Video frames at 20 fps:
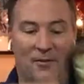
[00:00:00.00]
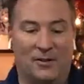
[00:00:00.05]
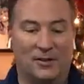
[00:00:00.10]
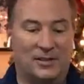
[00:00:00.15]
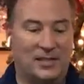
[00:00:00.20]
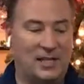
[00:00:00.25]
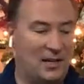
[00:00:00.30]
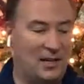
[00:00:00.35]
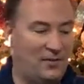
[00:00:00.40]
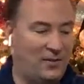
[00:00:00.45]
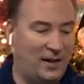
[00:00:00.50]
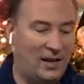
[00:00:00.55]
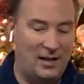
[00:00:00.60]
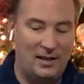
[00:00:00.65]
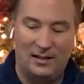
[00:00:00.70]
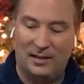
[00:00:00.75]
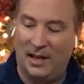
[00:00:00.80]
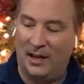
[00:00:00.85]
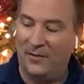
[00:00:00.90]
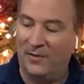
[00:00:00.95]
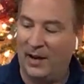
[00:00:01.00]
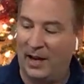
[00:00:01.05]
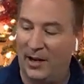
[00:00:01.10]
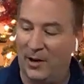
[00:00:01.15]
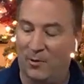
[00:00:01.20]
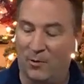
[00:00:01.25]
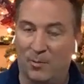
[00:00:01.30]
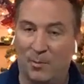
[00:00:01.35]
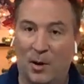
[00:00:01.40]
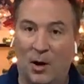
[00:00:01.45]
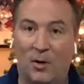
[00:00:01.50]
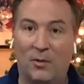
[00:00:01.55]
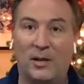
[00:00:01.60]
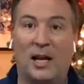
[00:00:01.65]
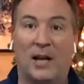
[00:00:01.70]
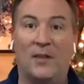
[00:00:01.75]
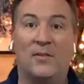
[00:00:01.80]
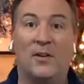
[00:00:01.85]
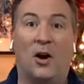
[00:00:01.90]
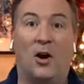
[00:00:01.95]
have your TV, now you've got your remote, now
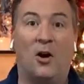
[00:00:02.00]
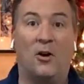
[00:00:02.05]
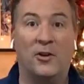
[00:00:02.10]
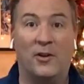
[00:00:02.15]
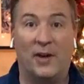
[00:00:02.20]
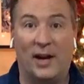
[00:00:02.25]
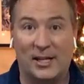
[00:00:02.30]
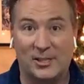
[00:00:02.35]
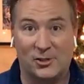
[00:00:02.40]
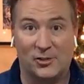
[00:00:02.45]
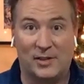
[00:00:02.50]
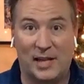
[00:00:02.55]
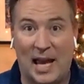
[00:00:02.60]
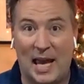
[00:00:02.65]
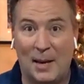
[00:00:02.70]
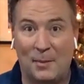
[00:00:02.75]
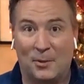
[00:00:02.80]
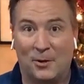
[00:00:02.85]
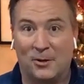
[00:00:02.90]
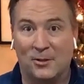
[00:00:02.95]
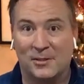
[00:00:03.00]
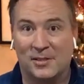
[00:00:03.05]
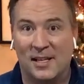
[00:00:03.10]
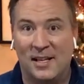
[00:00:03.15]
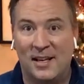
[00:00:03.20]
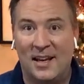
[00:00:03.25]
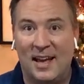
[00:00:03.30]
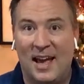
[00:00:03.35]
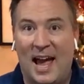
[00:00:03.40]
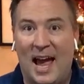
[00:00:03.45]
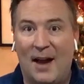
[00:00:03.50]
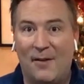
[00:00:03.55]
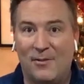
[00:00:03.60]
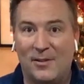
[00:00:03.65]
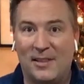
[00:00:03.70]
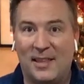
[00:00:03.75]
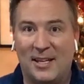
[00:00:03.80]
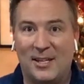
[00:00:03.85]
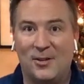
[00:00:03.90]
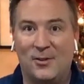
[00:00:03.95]
you've got all your extra cables,
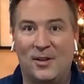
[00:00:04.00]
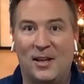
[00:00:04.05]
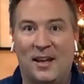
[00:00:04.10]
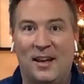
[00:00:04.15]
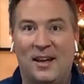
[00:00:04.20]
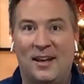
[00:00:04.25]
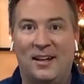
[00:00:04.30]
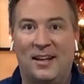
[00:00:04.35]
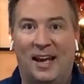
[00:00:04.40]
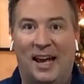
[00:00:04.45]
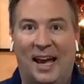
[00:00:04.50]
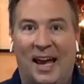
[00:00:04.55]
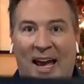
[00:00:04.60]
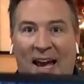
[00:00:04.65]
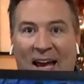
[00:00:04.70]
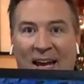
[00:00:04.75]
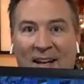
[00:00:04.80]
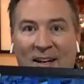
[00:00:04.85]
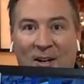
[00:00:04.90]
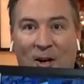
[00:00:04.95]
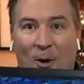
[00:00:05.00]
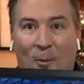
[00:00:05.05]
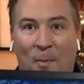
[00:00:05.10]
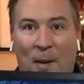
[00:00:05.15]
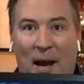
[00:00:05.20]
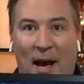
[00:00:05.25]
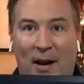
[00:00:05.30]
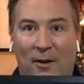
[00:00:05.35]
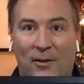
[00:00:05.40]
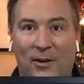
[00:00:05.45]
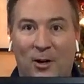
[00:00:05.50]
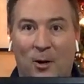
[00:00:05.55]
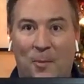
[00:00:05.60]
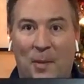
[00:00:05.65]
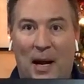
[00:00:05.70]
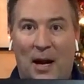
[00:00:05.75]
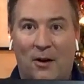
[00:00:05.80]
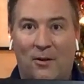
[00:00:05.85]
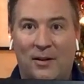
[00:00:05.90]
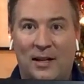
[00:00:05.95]
everything you need and no battery, no
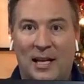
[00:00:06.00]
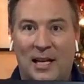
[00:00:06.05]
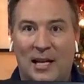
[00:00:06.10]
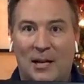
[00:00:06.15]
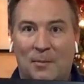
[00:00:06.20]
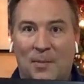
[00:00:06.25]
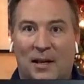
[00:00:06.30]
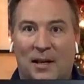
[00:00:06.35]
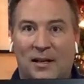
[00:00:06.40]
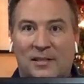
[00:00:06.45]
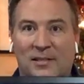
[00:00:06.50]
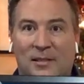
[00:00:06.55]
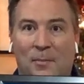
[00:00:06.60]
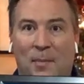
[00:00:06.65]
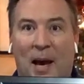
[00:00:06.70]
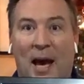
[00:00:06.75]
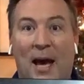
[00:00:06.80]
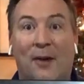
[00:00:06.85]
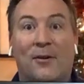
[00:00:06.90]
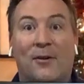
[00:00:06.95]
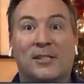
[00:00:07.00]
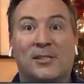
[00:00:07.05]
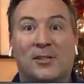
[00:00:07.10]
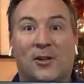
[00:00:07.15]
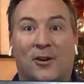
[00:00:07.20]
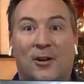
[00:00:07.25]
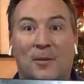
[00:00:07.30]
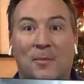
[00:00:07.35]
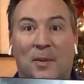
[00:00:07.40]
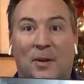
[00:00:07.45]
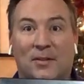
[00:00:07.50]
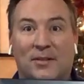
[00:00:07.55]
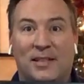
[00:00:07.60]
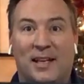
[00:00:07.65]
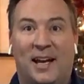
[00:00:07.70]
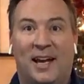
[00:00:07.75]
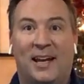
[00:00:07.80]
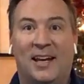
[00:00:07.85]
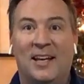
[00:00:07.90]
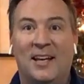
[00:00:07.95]
power needed because the battery is already built
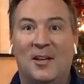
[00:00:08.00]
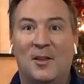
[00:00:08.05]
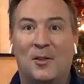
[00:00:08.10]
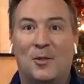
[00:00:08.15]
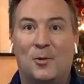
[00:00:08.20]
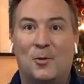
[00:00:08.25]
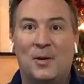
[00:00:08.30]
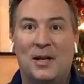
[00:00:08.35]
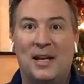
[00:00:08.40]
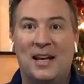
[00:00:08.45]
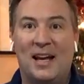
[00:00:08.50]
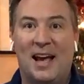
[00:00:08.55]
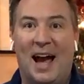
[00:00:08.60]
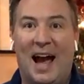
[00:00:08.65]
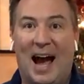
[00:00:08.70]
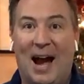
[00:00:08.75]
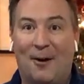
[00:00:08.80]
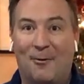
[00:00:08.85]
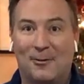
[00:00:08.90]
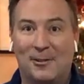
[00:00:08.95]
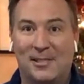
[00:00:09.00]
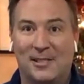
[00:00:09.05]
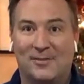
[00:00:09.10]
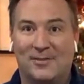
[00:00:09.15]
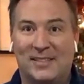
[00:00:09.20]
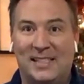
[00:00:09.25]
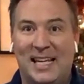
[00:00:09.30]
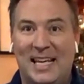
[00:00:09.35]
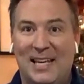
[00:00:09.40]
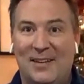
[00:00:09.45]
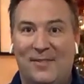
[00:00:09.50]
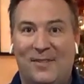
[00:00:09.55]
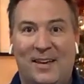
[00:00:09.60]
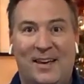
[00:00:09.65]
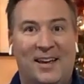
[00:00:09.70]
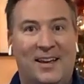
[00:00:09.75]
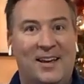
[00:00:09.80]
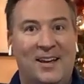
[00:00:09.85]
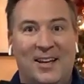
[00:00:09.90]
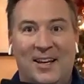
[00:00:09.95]
in three hours of
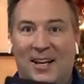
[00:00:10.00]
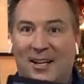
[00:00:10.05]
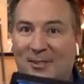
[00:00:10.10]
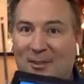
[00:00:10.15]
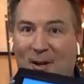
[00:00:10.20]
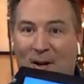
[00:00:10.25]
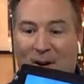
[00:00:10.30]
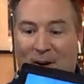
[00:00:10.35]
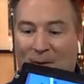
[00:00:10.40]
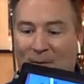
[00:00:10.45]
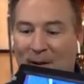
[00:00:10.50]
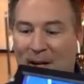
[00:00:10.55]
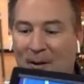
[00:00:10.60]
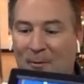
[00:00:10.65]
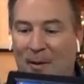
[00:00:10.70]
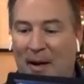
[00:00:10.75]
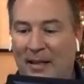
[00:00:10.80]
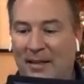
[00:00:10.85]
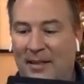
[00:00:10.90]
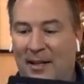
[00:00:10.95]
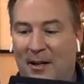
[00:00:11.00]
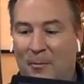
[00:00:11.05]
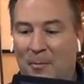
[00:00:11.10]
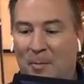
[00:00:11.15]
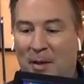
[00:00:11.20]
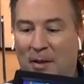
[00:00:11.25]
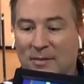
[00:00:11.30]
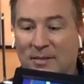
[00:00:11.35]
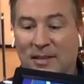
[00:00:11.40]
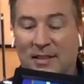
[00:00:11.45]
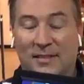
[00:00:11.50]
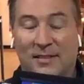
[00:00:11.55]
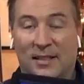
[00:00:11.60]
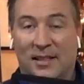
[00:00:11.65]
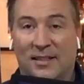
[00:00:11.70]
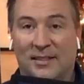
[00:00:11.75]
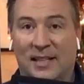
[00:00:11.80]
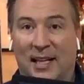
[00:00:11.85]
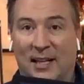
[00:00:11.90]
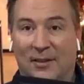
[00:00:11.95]
TV is already right there built into
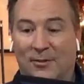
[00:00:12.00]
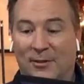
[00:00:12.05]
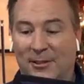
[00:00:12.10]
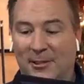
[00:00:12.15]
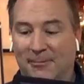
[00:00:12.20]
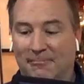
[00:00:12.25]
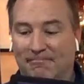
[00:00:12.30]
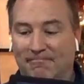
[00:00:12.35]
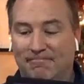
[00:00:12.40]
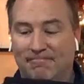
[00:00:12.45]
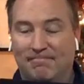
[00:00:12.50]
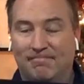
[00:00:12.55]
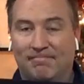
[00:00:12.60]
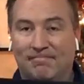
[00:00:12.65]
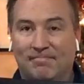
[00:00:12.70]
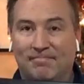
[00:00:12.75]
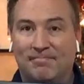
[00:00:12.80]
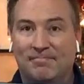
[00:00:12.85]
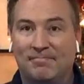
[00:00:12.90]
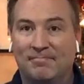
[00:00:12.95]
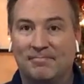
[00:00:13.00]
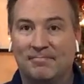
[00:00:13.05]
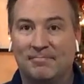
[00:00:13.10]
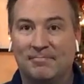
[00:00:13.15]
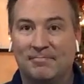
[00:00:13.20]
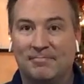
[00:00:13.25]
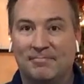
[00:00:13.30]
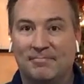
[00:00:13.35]
the television. I do wish we had so